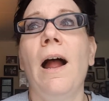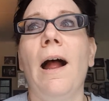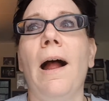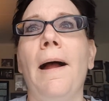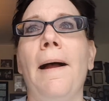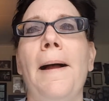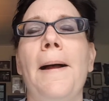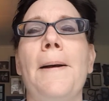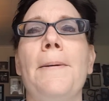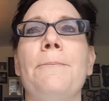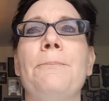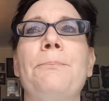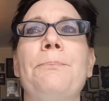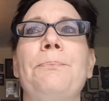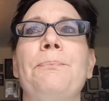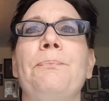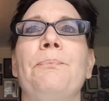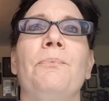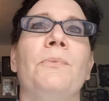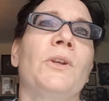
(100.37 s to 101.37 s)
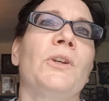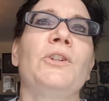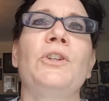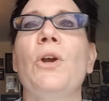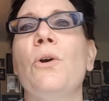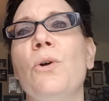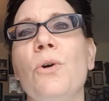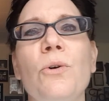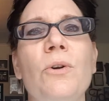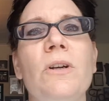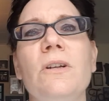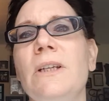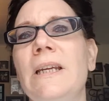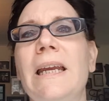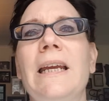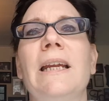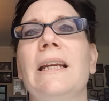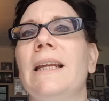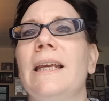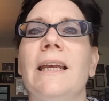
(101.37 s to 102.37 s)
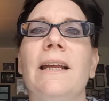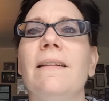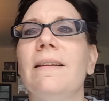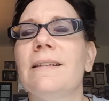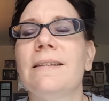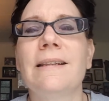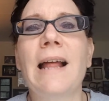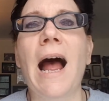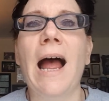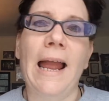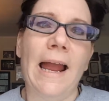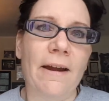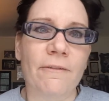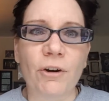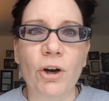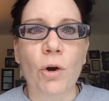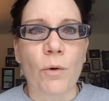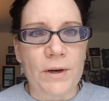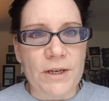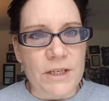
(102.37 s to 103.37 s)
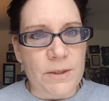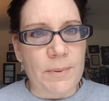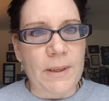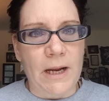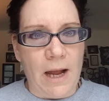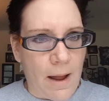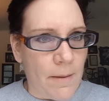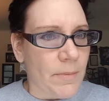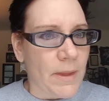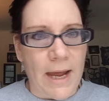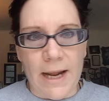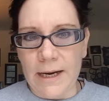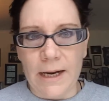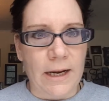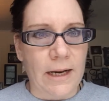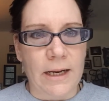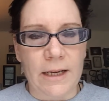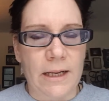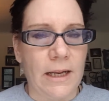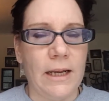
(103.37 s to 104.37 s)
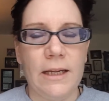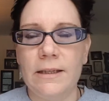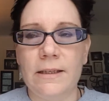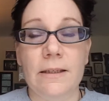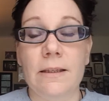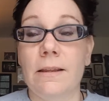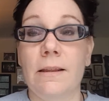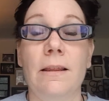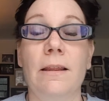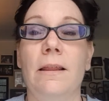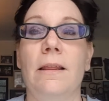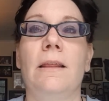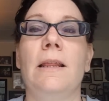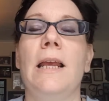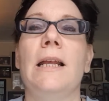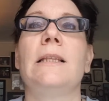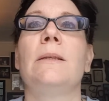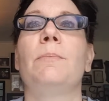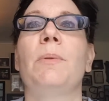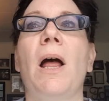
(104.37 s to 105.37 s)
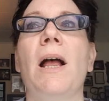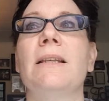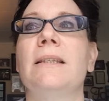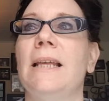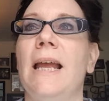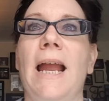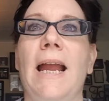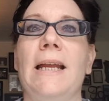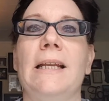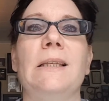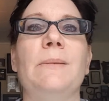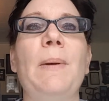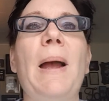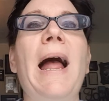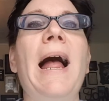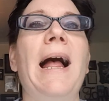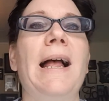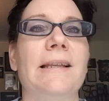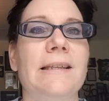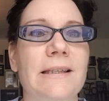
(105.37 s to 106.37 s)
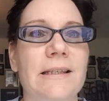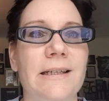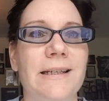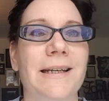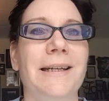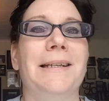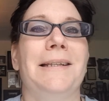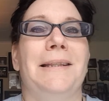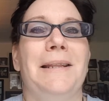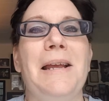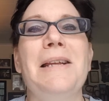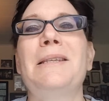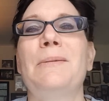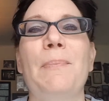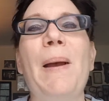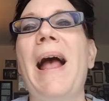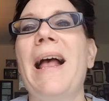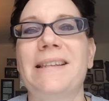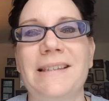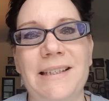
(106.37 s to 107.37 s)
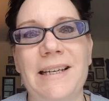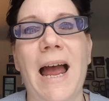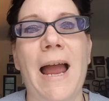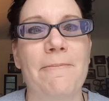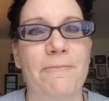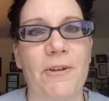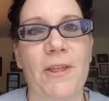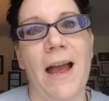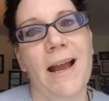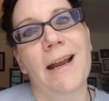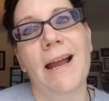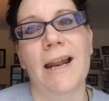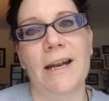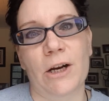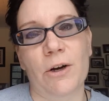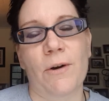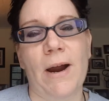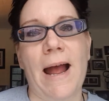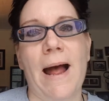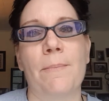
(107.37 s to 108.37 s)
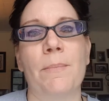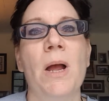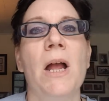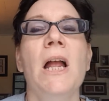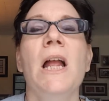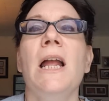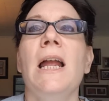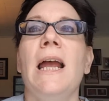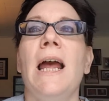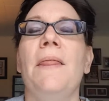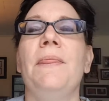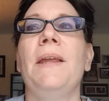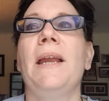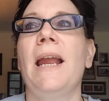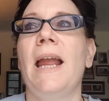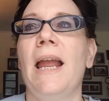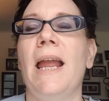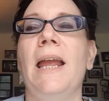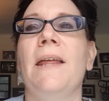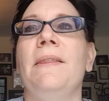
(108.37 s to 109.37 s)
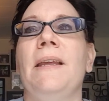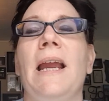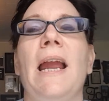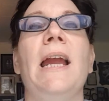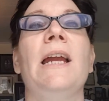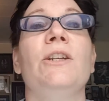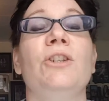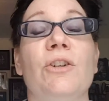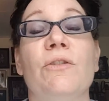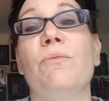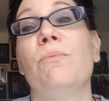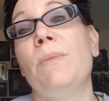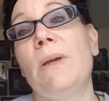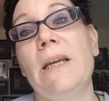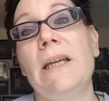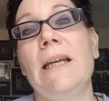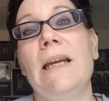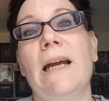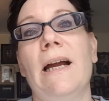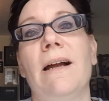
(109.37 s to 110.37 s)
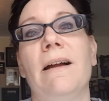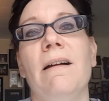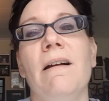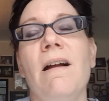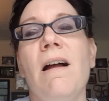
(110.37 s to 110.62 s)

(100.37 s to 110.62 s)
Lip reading: Um, so who did Negan kill is not ever going to become that. It's blasé. It's past. It's past time for that kind of crap. And in the age of media.